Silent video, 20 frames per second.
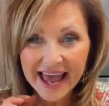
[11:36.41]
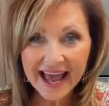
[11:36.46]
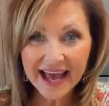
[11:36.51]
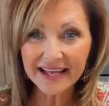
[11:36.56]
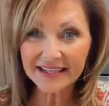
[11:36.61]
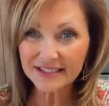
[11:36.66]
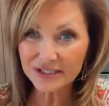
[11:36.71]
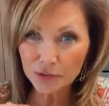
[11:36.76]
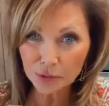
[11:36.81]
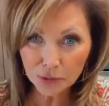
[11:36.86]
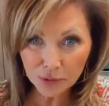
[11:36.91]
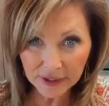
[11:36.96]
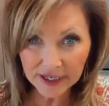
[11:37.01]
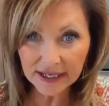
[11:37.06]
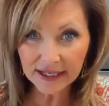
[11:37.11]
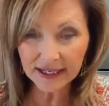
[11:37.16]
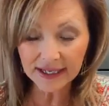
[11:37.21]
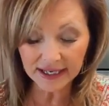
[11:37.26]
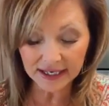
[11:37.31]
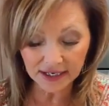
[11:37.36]
That's
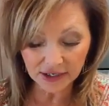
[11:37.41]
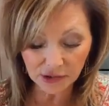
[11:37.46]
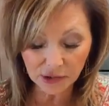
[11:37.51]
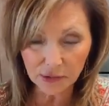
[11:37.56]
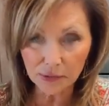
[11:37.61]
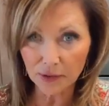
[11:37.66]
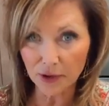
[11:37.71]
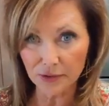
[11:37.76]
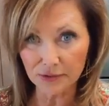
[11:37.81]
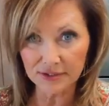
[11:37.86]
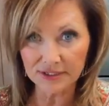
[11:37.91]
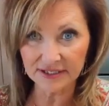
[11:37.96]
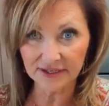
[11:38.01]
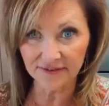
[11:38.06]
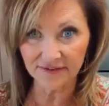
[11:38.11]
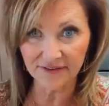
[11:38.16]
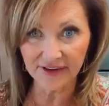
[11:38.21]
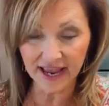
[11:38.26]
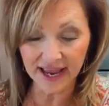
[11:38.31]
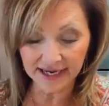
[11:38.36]
really
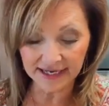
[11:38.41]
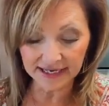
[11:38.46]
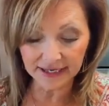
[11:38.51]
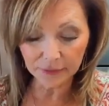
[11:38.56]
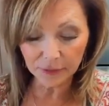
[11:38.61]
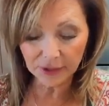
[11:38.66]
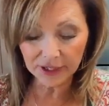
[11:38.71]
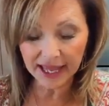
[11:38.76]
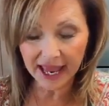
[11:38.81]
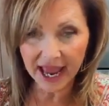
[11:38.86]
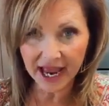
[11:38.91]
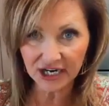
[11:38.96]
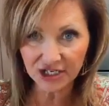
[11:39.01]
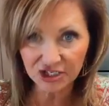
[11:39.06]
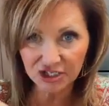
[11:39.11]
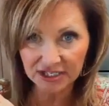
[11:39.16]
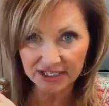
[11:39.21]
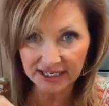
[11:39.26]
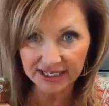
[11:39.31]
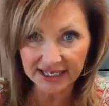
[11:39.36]
corrosive and it will
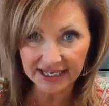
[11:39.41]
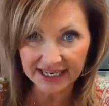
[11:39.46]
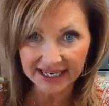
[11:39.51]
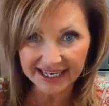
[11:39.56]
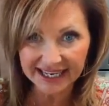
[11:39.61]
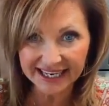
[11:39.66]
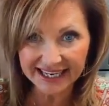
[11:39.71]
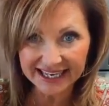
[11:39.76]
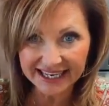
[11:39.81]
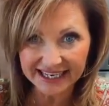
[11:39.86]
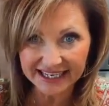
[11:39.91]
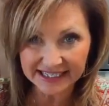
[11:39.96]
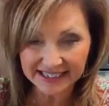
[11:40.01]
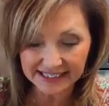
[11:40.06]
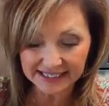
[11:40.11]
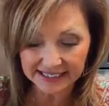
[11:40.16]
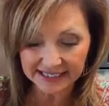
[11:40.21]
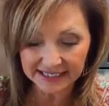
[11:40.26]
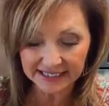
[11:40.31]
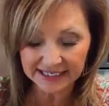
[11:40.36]
actually
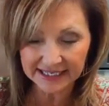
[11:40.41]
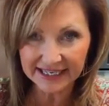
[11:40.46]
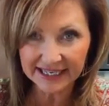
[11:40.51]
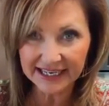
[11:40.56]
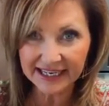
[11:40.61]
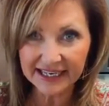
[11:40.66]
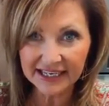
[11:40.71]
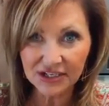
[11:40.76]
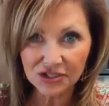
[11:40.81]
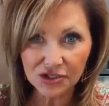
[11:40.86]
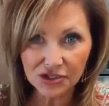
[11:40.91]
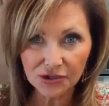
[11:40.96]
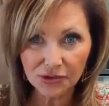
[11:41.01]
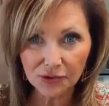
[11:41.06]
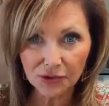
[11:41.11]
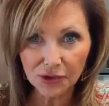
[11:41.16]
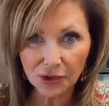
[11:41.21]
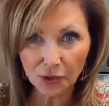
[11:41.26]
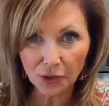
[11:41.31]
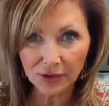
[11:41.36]
eat
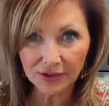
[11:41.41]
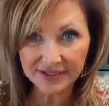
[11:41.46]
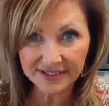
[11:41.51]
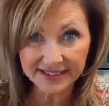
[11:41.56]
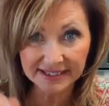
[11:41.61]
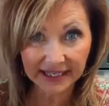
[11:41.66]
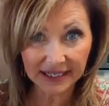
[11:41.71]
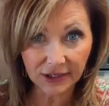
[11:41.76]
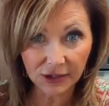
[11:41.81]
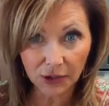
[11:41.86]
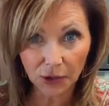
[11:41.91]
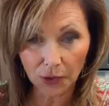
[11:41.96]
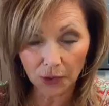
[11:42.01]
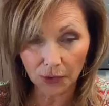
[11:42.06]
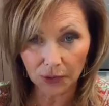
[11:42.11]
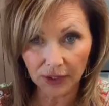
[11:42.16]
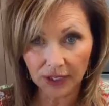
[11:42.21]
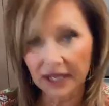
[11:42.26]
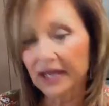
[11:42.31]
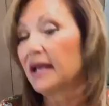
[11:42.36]
into your
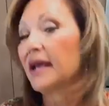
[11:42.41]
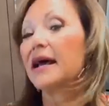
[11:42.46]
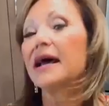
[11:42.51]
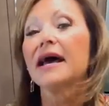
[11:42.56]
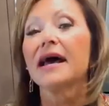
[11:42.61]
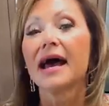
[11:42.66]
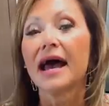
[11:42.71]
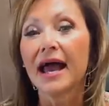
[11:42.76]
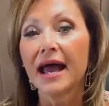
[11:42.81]
silicone,